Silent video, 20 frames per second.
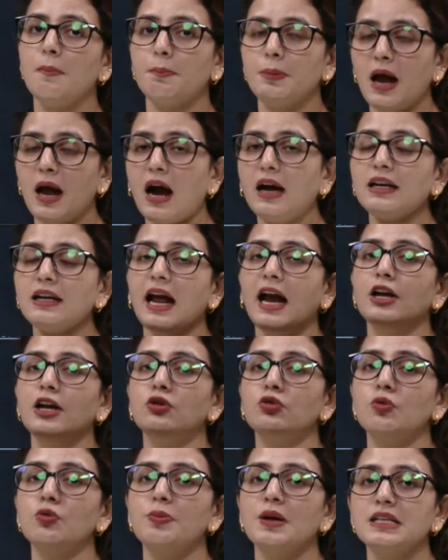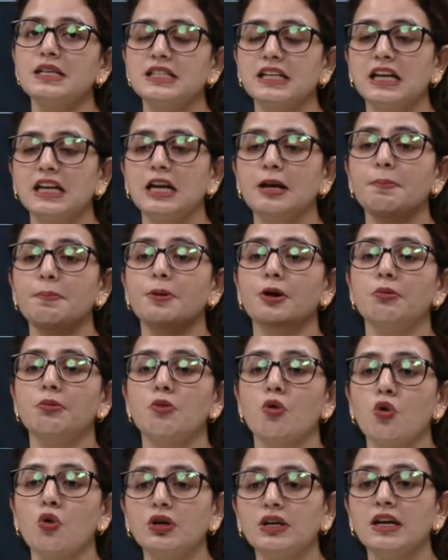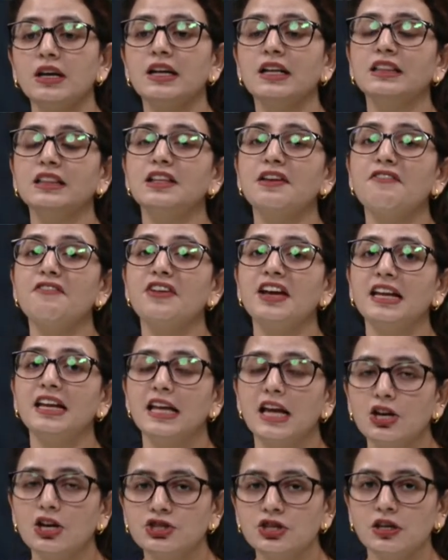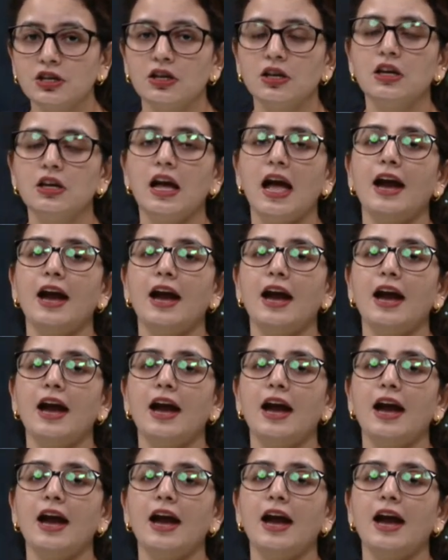plant and to basically promote the variation